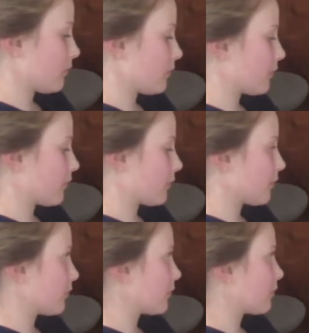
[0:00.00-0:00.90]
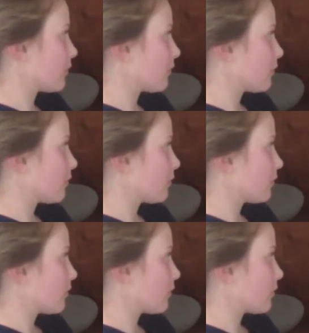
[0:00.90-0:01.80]

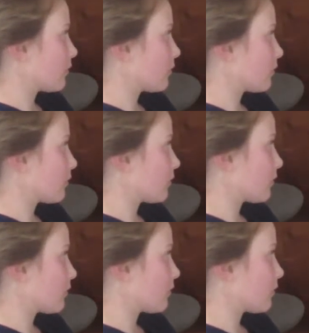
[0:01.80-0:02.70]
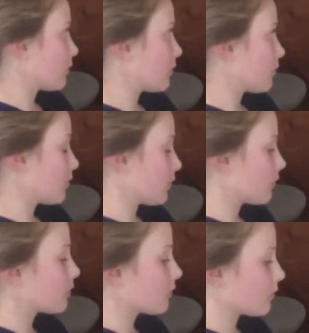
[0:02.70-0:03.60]

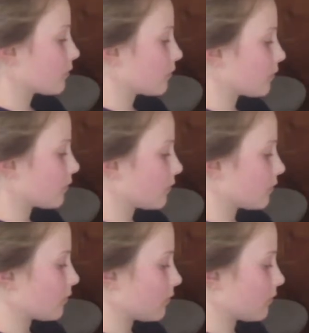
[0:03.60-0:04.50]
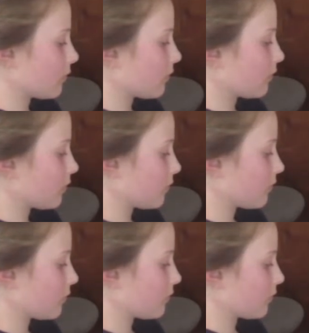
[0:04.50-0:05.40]

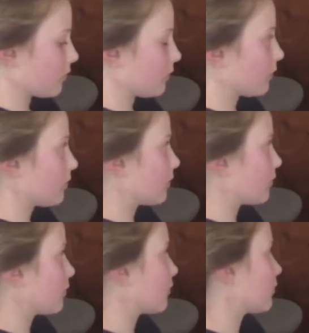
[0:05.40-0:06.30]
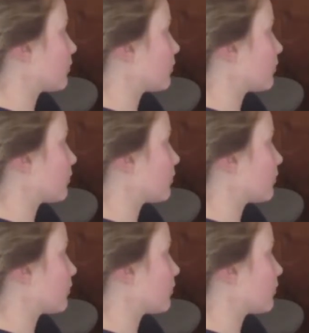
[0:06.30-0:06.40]
(not speaking)